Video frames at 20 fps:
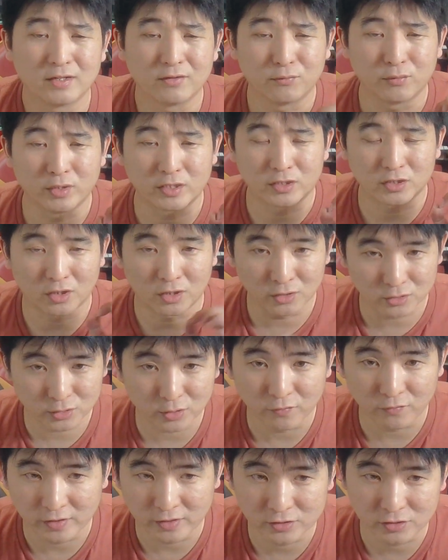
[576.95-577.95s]
which
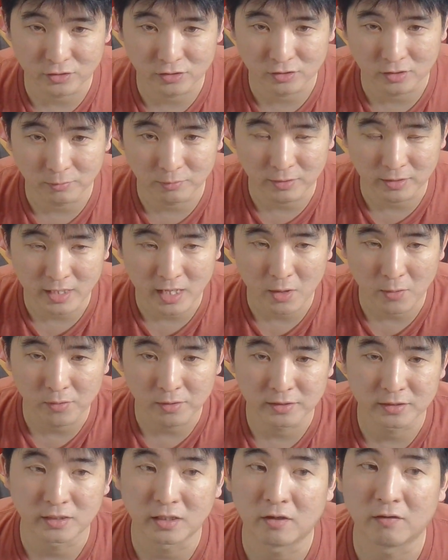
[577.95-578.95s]
also features the
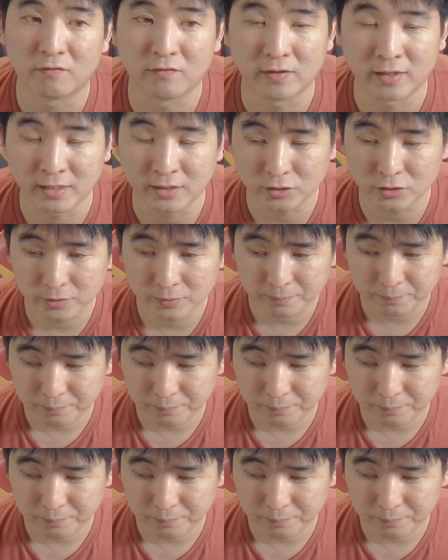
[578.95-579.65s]
BK1 style flange.